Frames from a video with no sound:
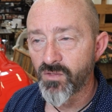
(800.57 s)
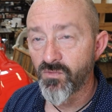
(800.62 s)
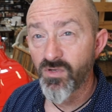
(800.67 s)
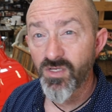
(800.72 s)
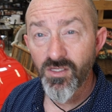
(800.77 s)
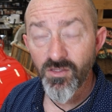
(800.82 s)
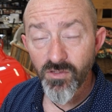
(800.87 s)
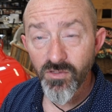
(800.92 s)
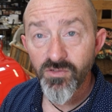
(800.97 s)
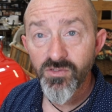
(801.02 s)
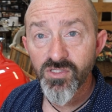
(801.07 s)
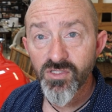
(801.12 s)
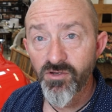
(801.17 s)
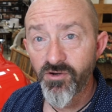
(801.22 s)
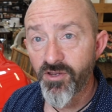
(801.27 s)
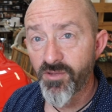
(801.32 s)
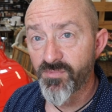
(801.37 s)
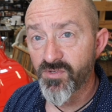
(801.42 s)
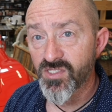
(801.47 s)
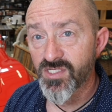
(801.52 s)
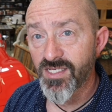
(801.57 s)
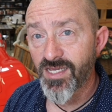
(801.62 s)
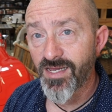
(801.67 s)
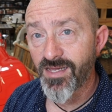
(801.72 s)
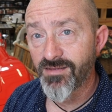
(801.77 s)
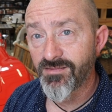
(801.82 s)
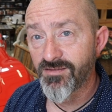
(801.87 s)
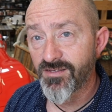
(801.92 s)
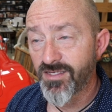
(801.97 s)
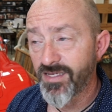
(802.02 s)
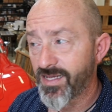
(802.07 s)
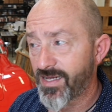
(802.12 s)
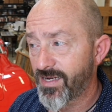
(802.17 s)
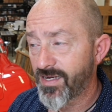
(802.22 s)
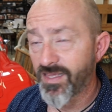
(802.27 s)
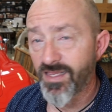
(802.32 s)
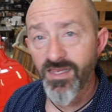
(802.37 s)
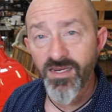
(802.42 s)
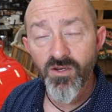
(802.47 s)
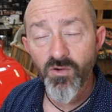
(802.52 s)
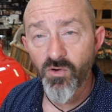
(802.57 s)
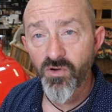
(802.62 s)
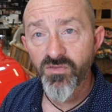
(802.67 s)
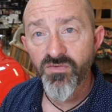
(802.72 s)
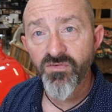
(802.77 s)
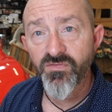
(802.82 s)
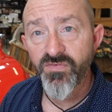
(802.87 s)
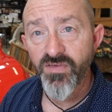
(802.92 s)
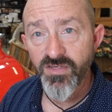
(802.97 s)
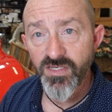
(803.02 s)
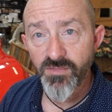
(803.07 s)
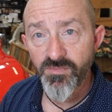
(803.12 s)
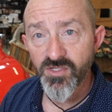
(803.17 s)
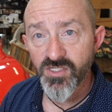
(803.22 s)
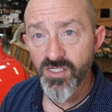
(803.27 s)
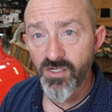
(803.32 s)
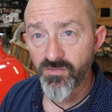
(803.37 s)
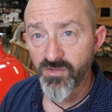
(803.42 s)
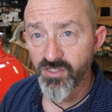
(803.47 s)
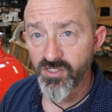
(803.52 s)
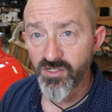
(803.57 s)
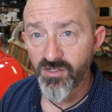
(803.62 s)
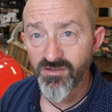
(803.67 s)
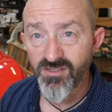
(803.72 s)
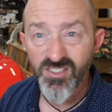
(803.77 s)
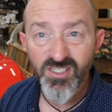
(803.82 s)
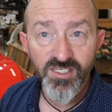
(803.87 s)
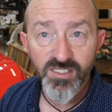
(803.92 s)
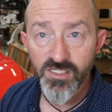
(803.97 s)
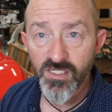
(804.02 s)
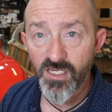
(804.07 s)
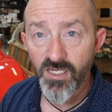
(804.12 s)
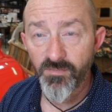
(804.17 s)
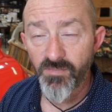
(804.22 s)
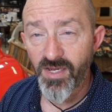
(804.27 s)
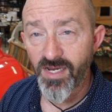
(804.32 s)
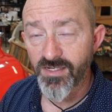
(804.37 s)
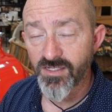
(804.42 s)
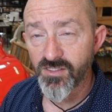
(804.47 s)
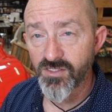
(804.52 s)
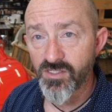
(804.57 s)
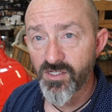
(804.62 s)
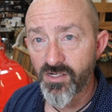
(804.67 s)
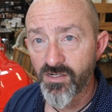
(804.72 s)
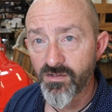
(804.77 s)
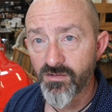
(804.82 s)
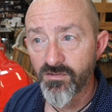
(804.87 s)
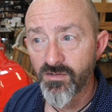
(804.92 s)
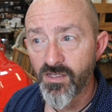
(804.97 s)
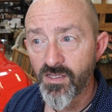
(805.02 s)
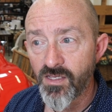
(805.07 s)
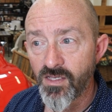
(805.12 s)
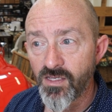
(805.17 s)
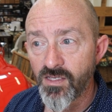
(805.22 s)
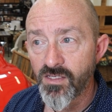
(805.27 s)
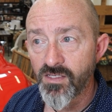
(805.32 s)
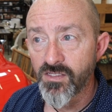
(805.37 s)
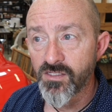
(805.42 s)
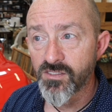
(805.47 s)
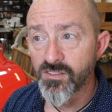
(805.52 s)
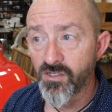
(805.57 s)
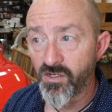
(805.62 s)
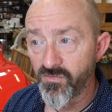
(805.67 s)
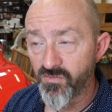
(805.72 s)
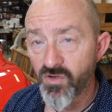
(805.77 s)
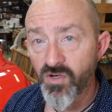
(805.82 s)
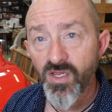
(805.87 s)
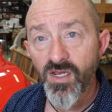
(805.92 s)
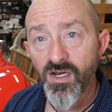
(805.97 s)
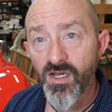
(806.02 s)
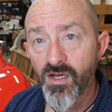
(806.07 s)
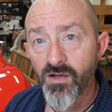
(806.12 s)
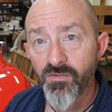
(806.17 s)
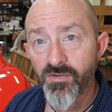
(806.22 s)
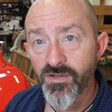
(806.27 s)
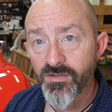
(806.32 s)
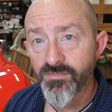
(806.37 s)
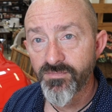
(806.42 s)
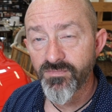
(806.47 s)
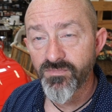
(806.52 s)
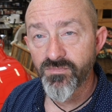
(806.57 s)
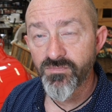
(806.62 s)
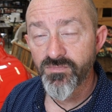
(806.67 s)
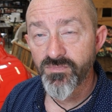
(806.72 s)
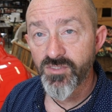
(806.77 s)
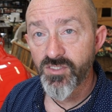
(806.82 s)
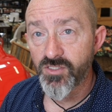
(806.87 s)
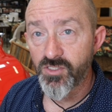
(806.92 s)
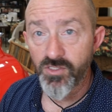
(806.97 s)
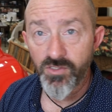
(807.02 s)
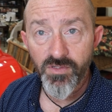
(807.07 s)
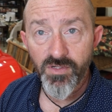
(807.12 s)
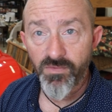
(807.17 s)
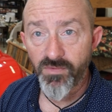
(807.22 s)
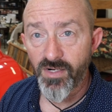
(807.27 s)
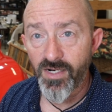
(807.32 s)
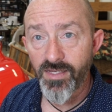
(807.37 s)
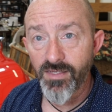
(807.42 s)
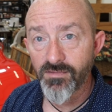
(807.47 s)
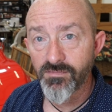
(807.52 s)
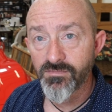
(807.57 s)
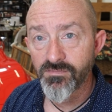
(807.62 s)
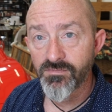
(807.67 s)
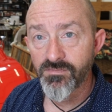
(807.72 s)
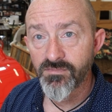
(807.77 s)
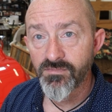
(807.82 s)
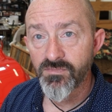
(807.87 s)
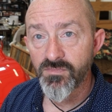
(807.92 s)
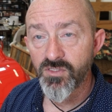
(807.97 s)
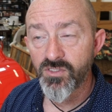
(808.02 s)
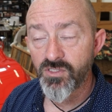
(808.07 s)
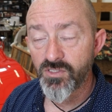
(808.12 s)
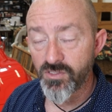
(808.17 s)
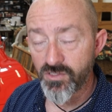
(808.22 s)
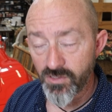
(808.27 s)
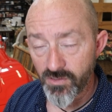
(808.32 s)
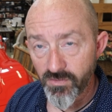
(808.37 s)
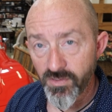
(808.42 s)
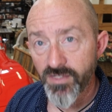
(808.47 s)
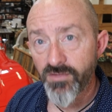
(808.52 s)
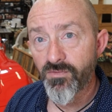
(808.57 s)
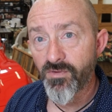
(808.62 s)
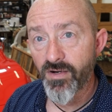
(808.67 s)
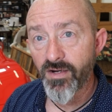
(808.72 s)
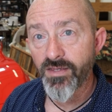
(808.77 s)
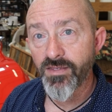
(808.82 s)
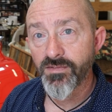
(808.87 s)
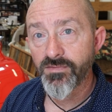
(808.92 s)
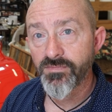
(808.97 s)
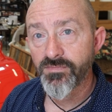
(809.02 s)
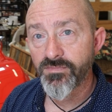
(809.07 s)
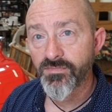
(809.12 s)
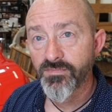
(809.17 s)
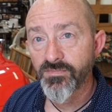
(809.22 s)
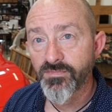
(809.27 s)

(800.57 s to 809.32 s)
Well, you lose 30%, you got to get north of 50% return just to get back to zero. So if you're going to own them, do it right. Do it right.